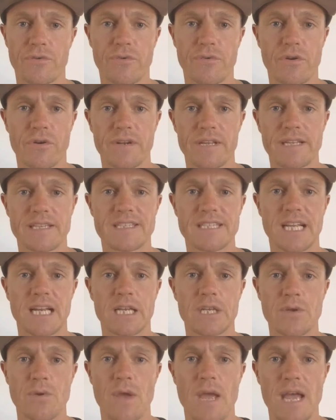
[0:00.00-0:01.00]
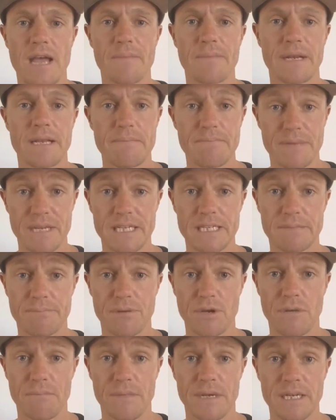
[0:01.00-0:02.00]
on, it's telling you how many beats
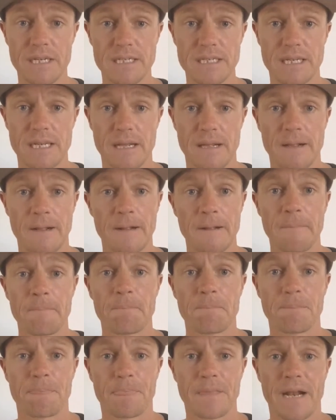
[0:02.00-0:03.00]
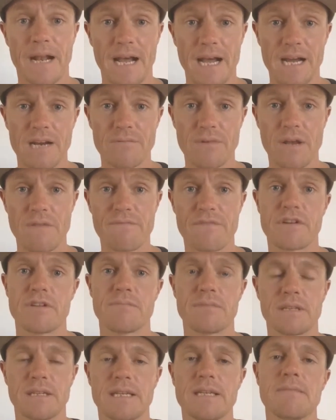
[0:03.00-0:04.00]
per minute. That heart rate
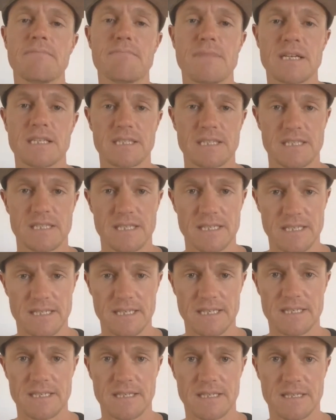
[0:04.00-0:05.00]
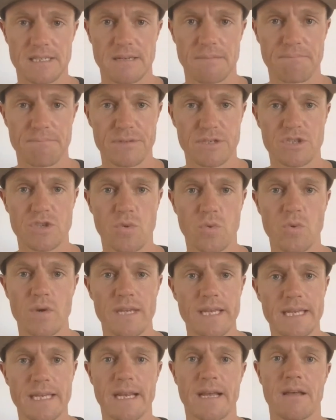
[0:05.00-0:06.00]
variability measures the distance
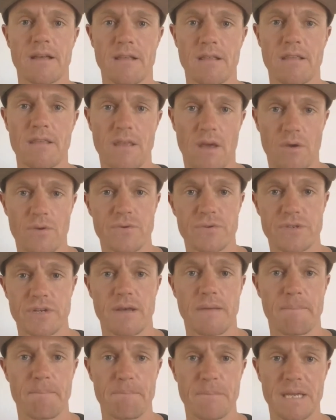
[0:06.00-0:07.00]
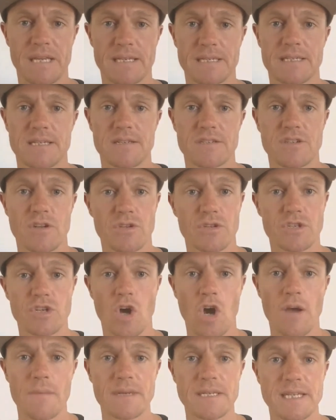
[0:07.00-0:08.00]
between those beats. So the
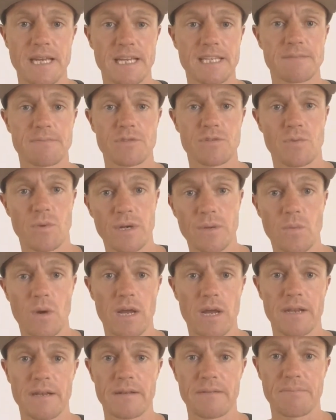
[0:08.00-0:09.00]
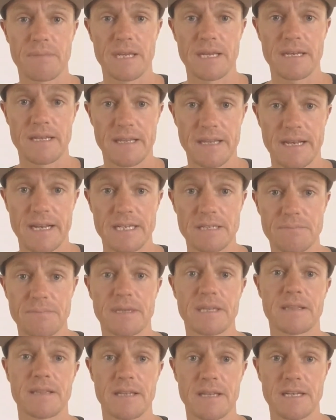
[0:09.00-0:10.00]
time it takes between one beat, the next
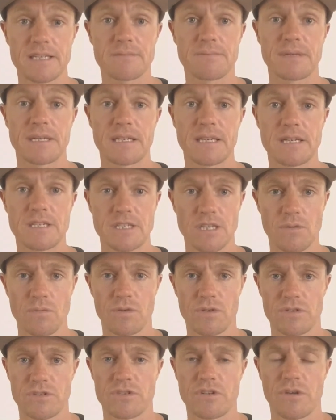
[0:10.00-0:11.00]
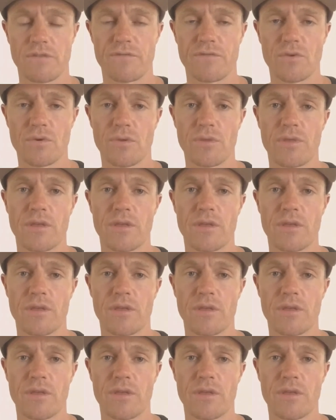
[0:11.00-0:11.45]
beat, and so on and so forth.